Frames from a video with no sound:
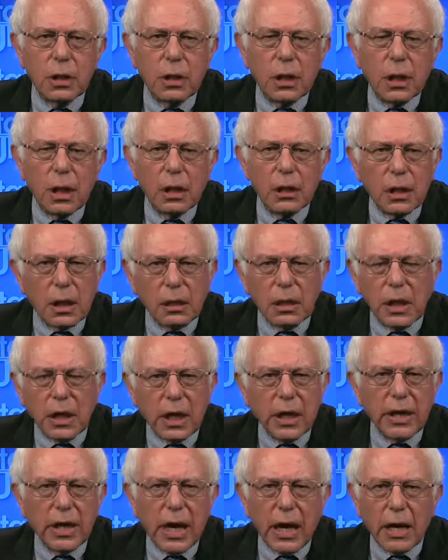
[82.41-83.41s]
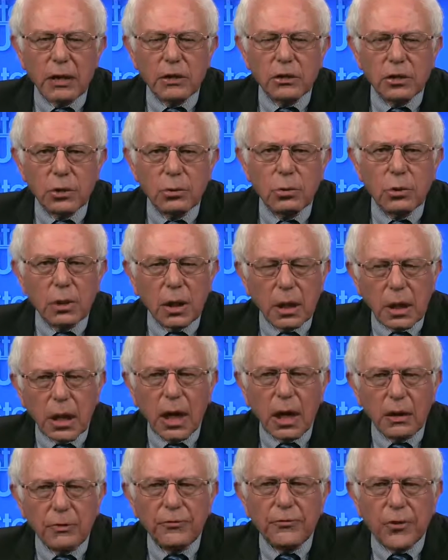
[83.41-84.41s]
and yet they're getting out of school and they
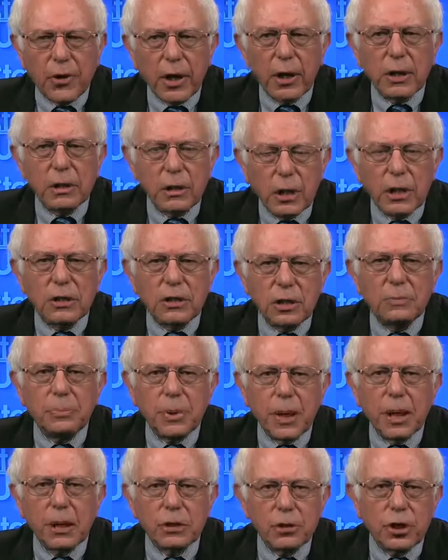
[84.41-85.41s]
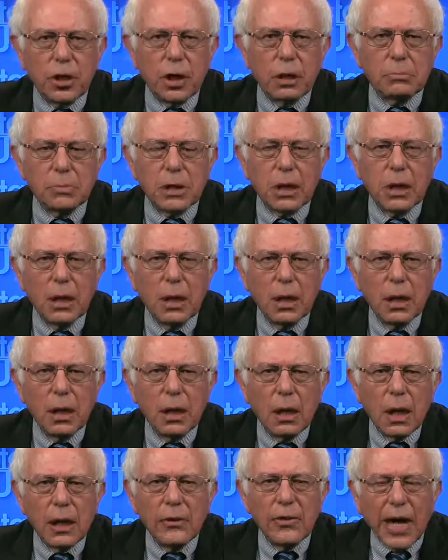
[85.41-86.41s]
can't find decent paying jobs.
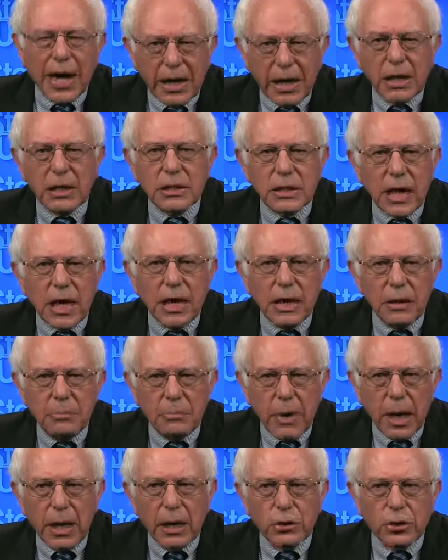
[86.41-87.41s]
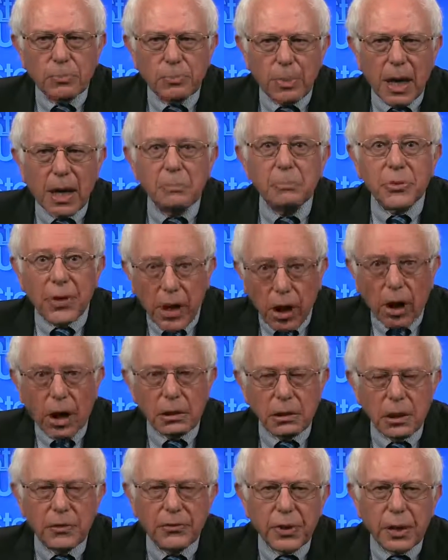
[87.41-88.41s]
And that is a major problem. They are
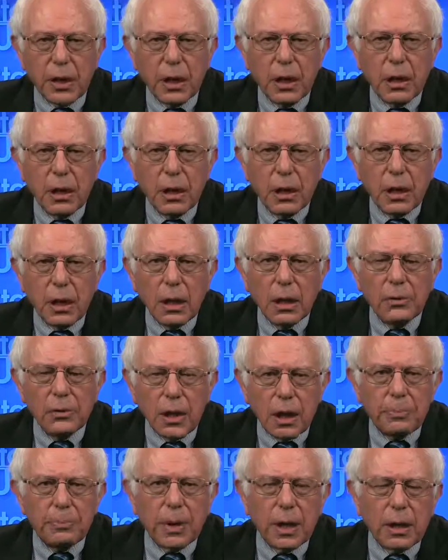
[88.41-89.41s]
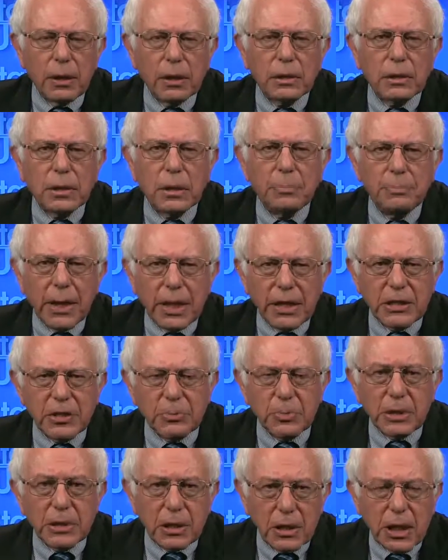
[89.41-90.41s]
living in their parents'
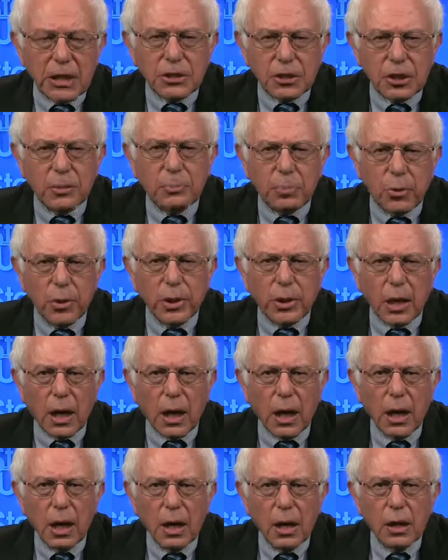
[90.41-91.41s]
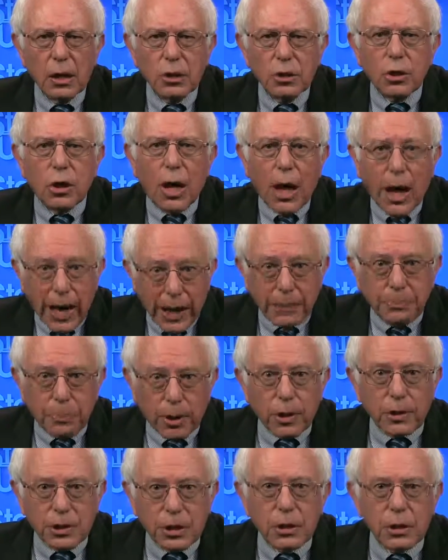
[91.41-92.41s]
basements, and that's the point there. So I
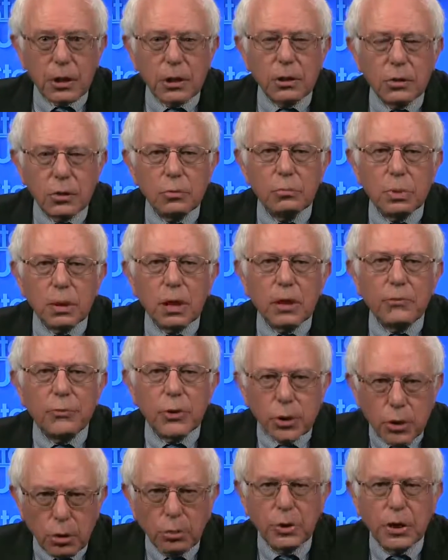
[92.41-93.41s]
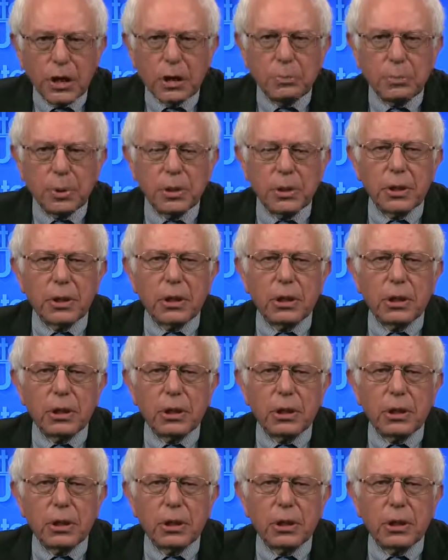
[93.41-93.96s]
personally do believe we do need a political